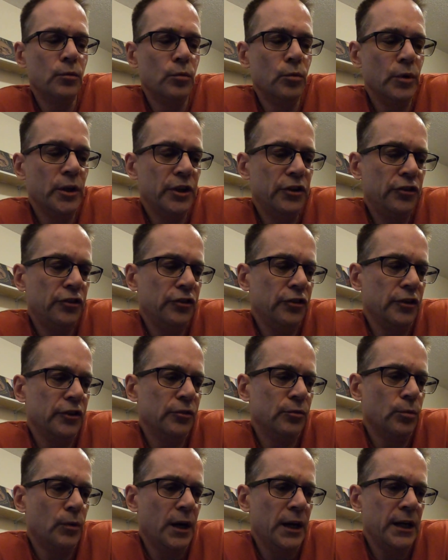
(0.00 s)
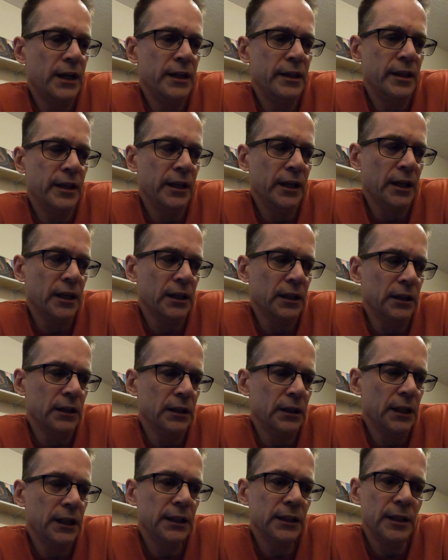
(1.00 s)
Which is why I think I'll
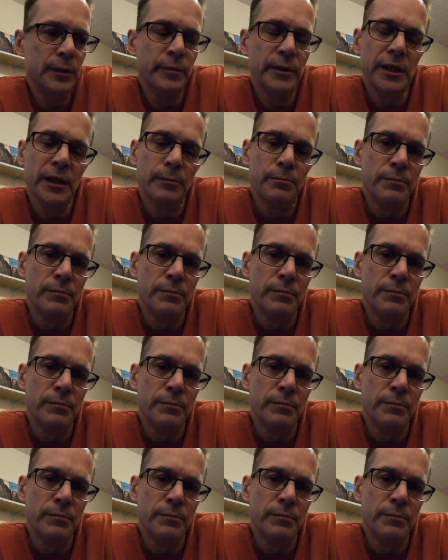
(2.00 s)
likely be